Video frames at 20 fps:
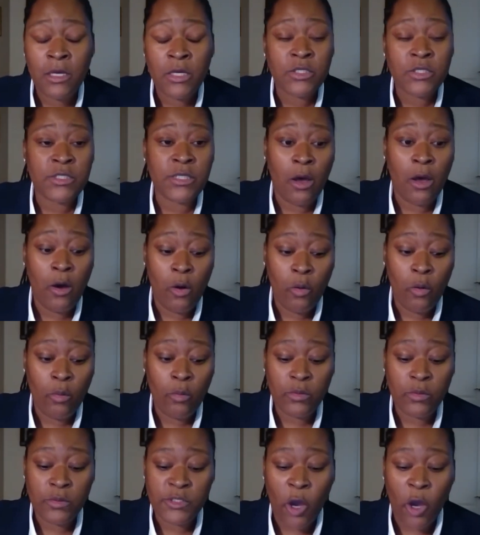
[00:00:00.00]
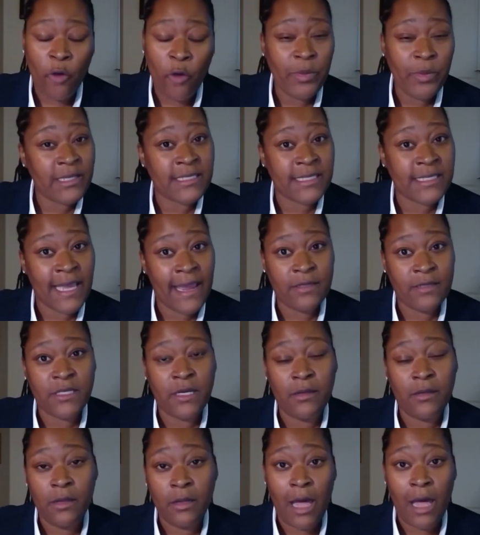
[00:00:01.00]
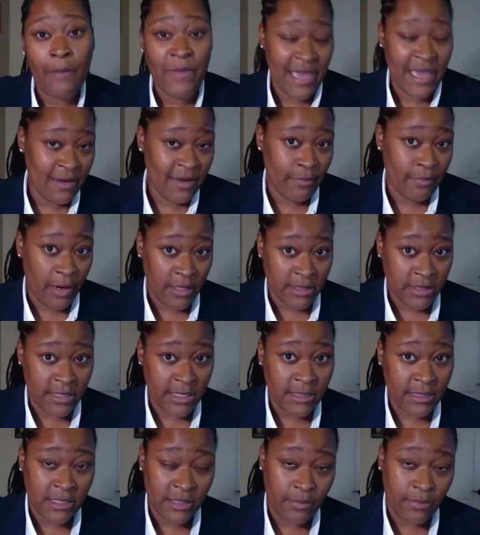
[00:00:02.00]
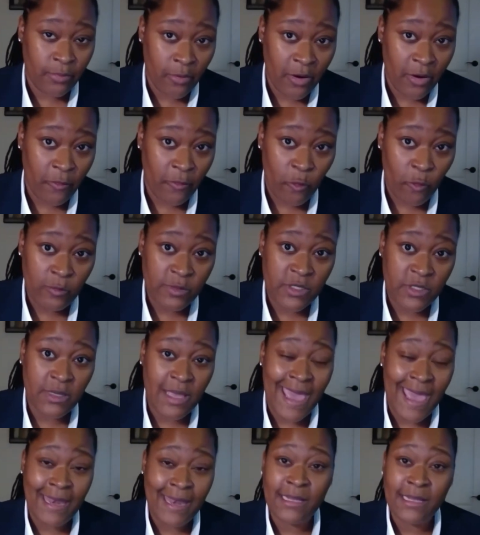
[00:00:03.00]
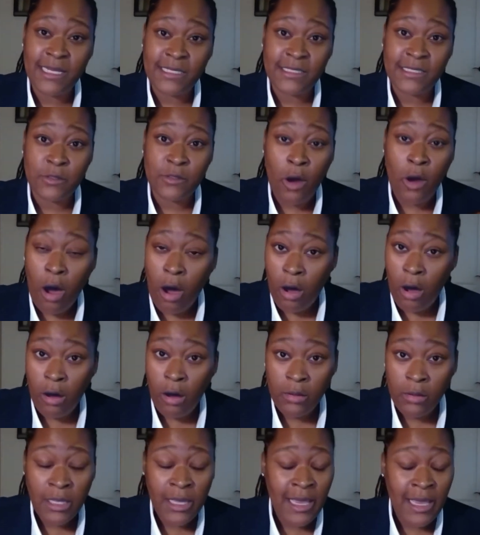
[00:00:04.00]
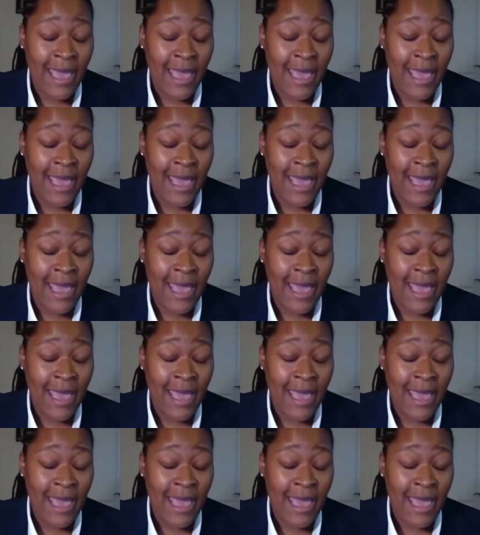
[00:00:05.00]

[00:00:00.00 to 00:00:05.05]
So don't be scared to look up in-person support groups and call,